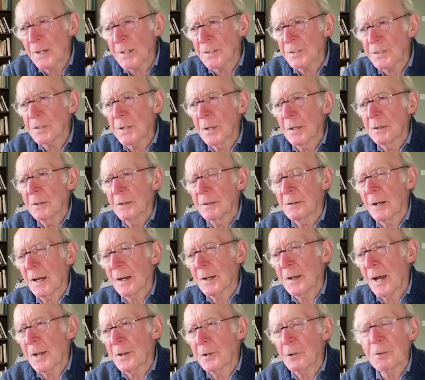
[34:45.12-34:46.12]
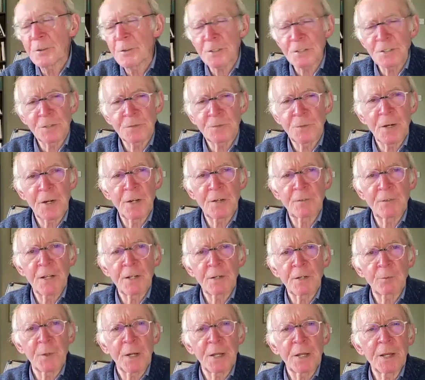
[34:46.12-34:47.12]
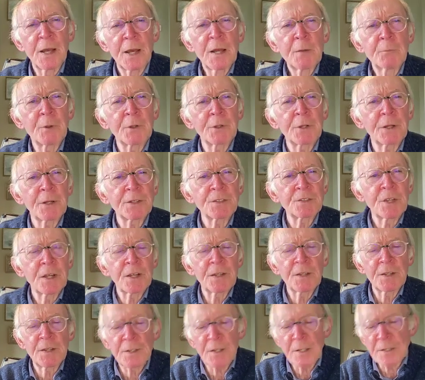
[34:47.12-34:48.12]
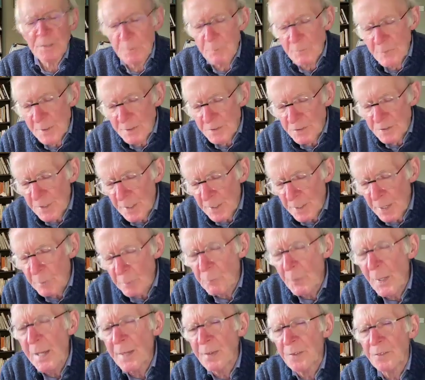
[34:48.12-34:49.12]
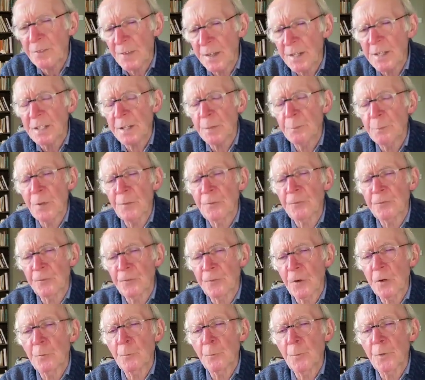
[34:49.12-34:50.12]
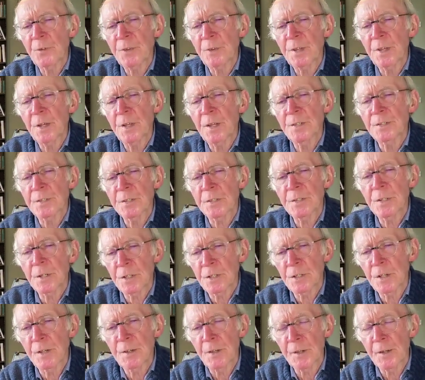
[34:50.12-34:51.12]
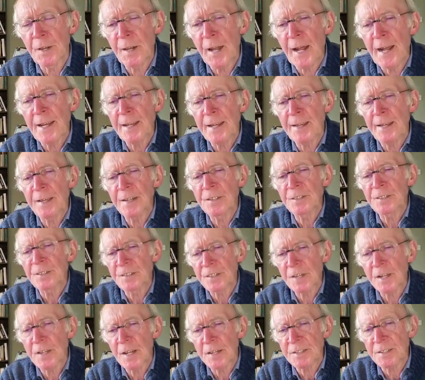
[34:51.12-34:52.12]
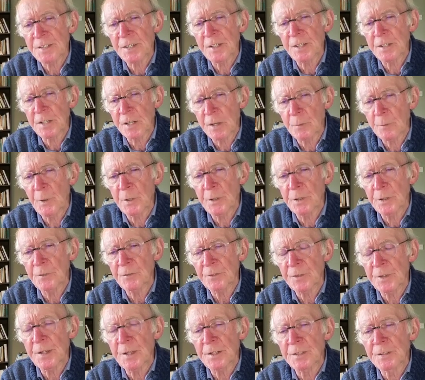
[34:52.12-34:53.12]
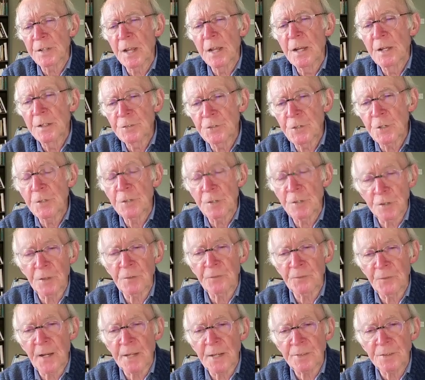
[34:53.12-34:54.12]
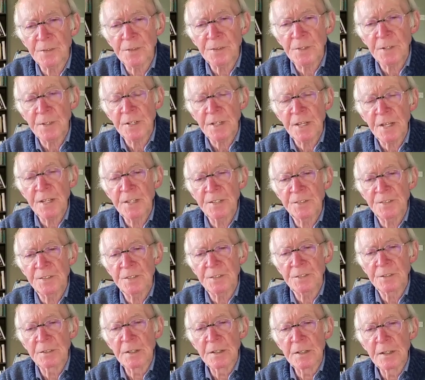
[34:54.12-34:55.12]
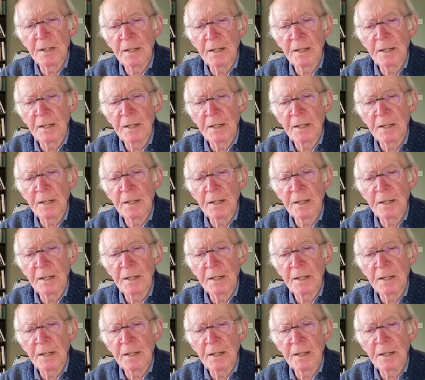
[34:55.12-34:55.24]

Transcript: ways I know this is very right wing, but it's not a bad thing to be firm with kids and to deny kids a certain amount of things due to the fact that they're kids.